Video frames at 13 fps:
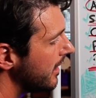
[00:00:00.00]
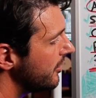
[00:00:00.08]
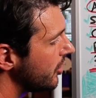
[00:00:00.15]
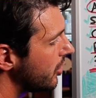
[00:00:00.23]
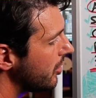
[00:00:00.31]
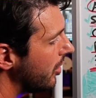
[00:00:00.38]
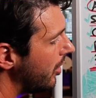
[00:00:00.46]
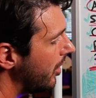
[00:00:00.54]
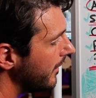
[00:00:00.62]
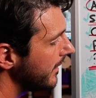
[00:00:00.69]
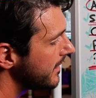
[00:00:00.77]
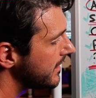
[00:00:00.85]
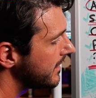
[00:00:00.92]
The
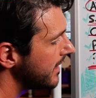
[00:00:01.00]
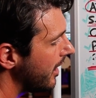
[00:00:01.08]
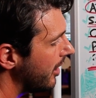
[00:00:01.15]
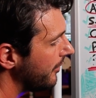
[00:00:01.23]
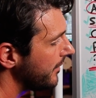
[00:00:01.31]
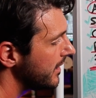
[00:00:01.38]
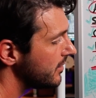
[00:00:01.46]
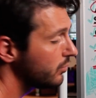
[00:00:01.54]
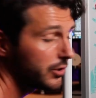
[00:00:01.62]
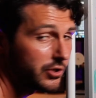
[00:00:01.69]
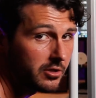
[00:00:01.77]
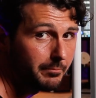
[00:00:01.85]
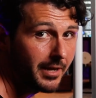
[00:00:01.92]
call itself is
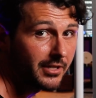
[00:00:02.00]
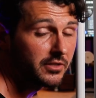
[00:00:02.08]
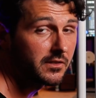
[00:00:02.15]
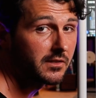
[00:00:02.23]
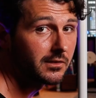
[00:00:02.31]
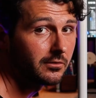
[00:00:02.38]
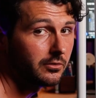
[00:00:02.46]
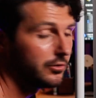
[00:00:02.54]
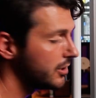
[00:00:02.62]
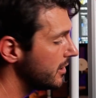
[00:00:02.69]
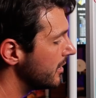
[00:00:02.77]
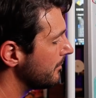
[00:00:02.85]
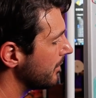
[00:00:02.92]
what you pitch as a
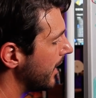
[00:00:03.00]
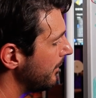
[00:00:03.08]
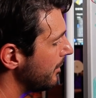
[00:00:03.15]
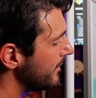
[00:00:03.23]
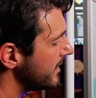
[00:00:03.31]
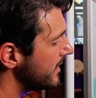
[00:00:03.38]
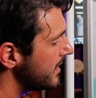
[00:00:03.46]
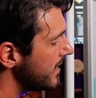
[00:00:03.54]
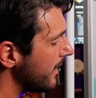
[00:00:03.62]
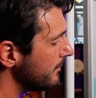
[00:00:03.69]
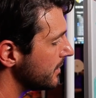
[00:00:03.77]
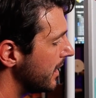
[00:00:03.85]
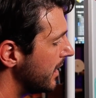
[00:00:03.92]
solution to the problem in the
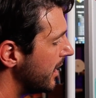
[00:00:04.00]
DMs.